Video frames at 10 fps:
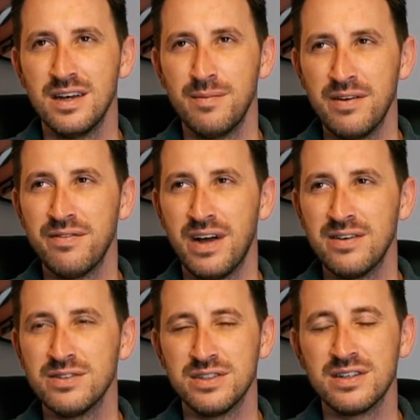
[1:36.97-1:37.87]
about
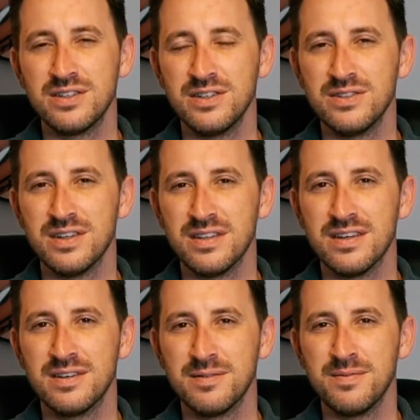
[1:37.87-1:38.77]
five or six years, I
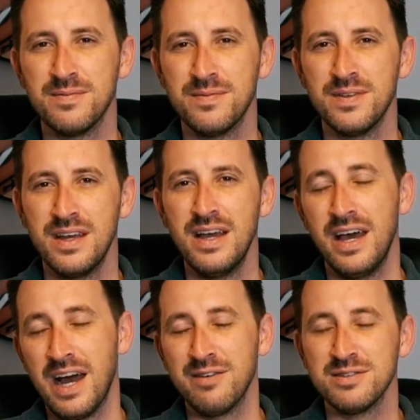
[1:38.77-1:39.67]
think.
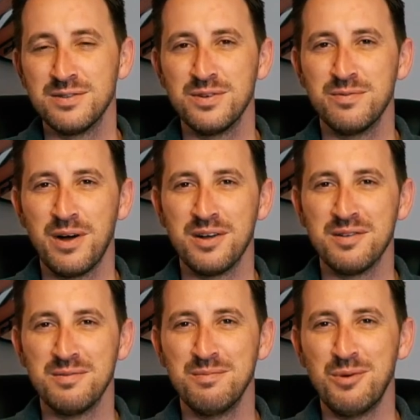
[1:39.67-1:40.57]
And obviously we've bought
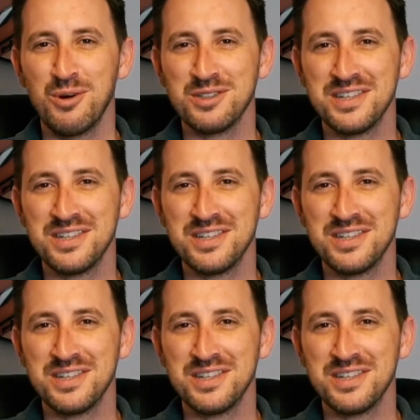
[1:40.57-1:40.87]
more